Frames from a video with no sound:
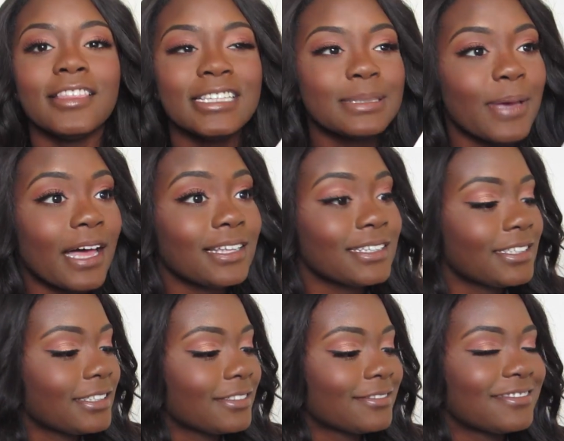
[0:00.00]
this
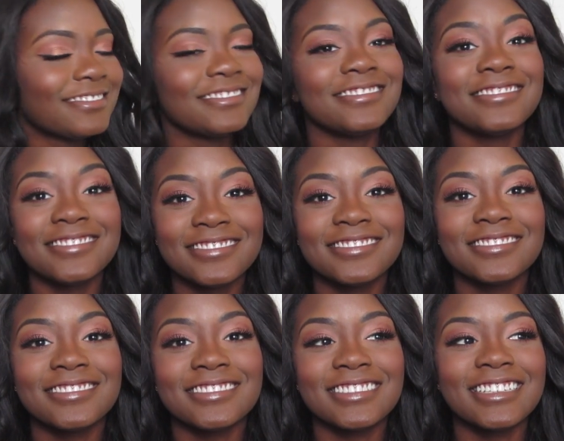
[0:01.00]
palette
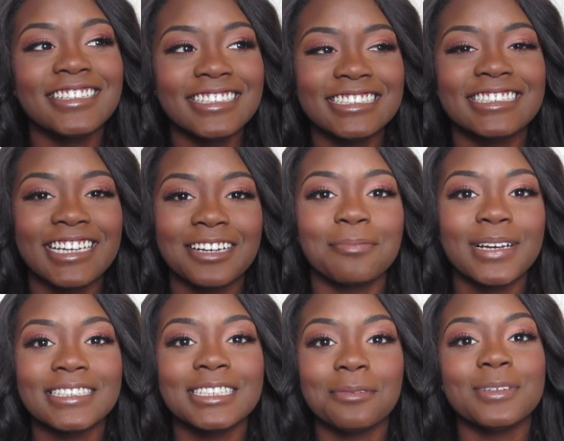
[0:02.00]
is like
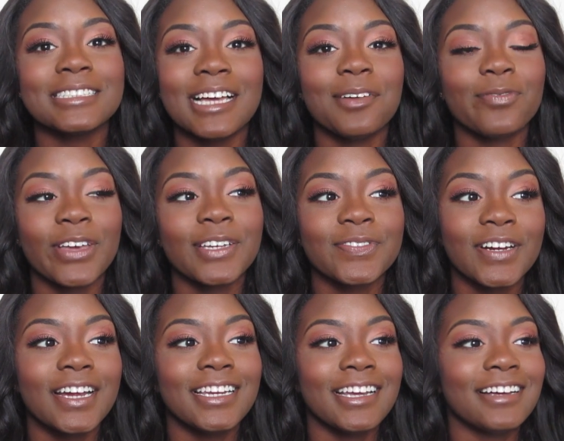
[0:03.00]
my summertime fave
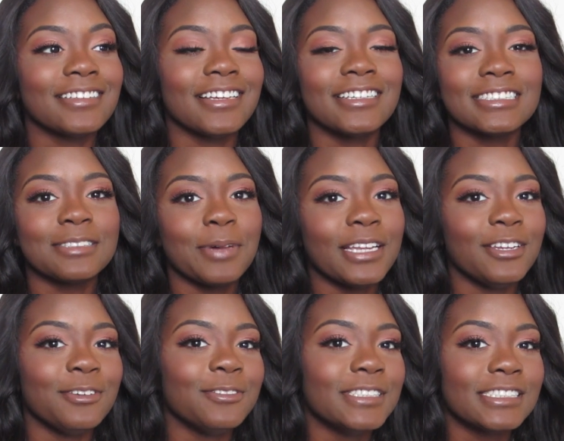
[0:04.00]
right now. Like it's my
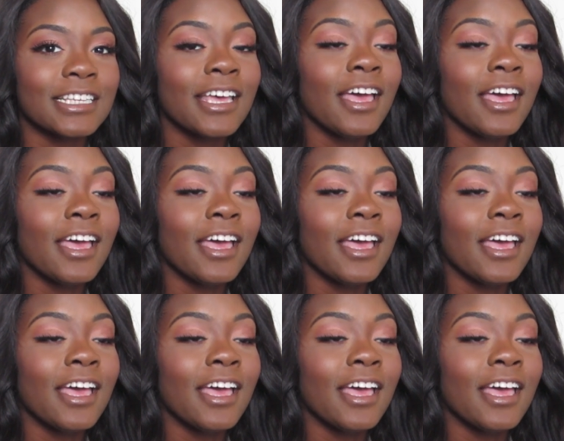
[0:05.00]
newest